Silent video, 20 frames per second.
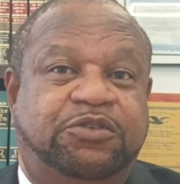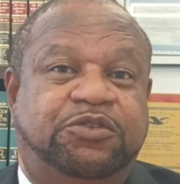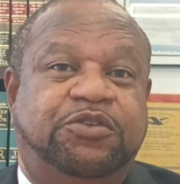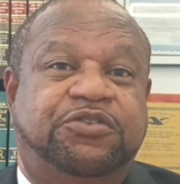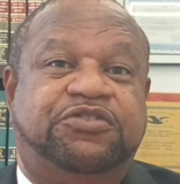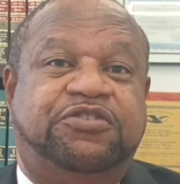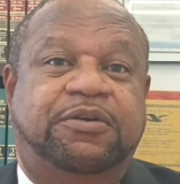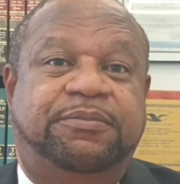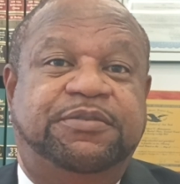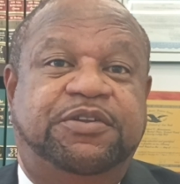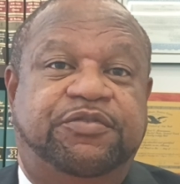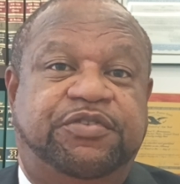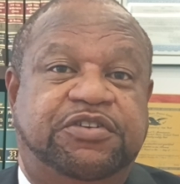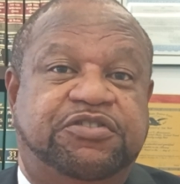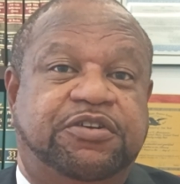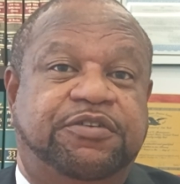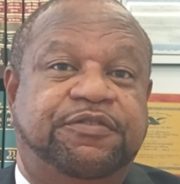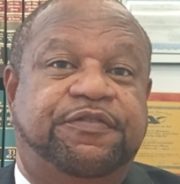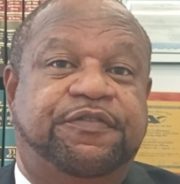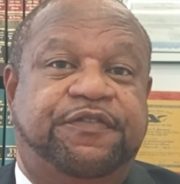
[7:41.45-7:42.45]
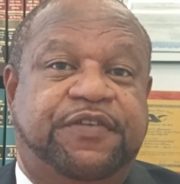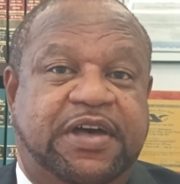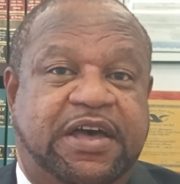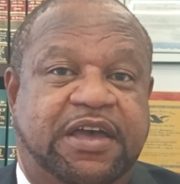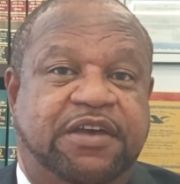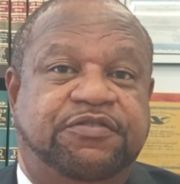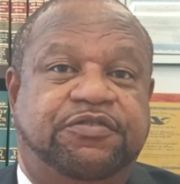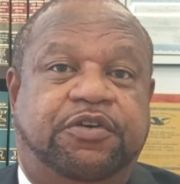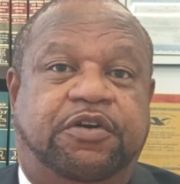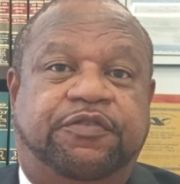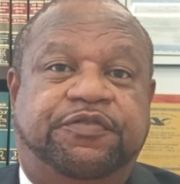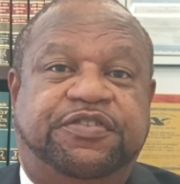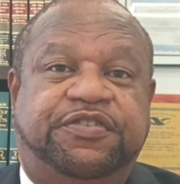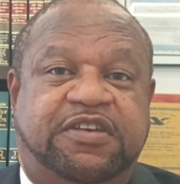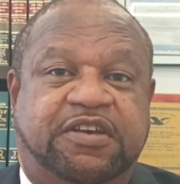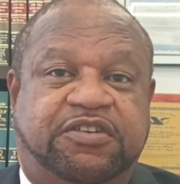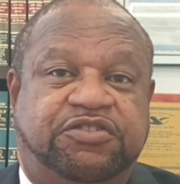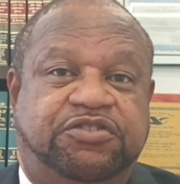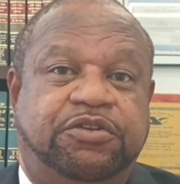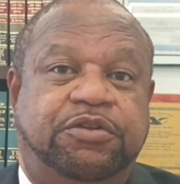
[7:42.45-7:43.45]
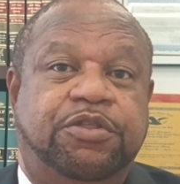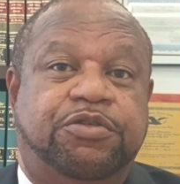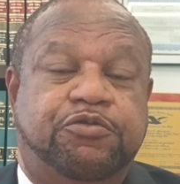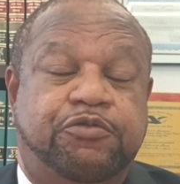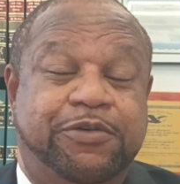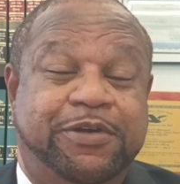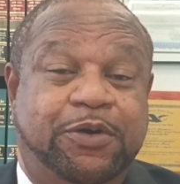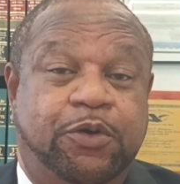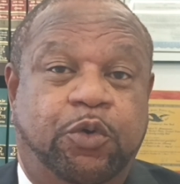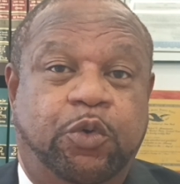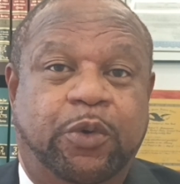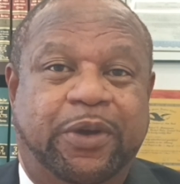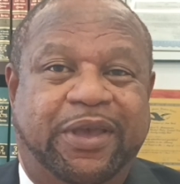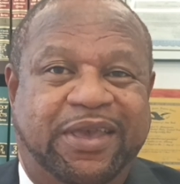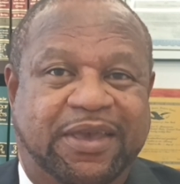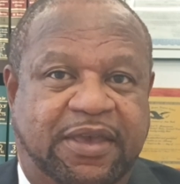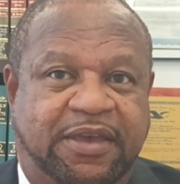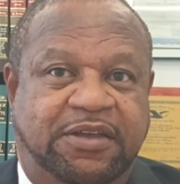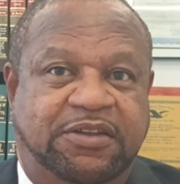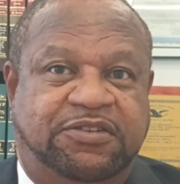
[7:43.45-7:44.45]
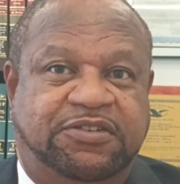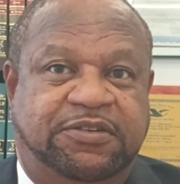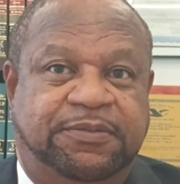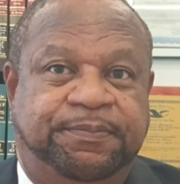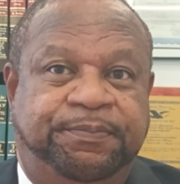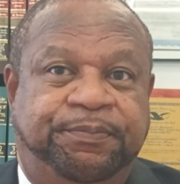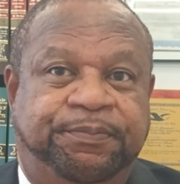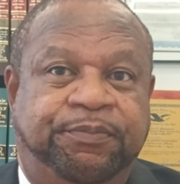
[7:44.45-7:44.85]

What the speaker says: to Subdivision 5 of Section 308,